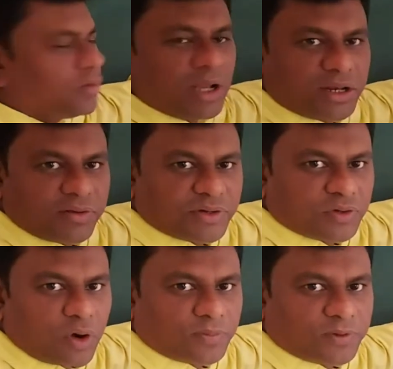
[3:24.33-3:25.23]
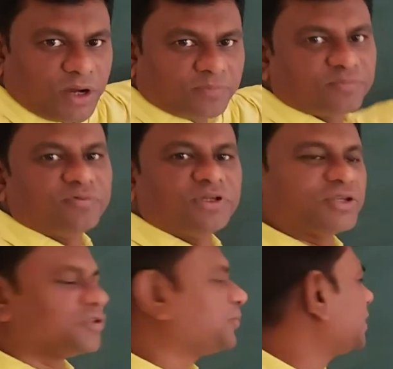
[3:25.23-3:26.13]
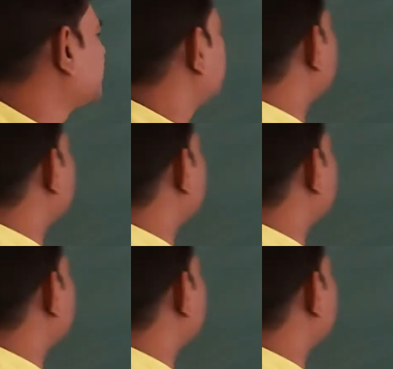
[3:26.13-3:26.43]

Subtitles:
derivative of f with respect to